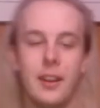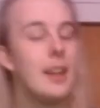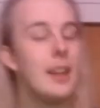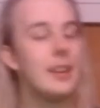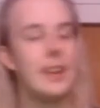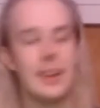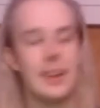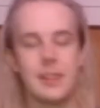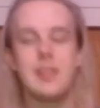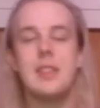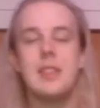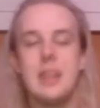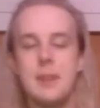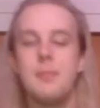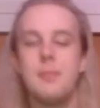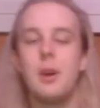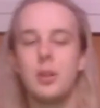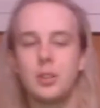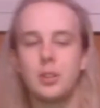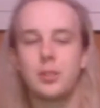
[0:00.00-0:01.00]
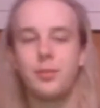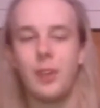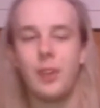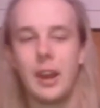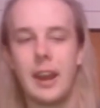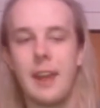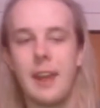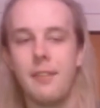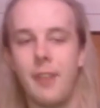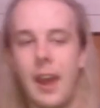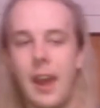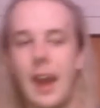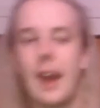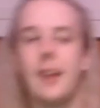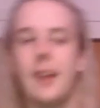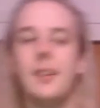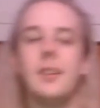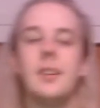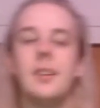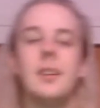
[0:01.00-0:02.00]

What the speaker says: like, the most fun I've had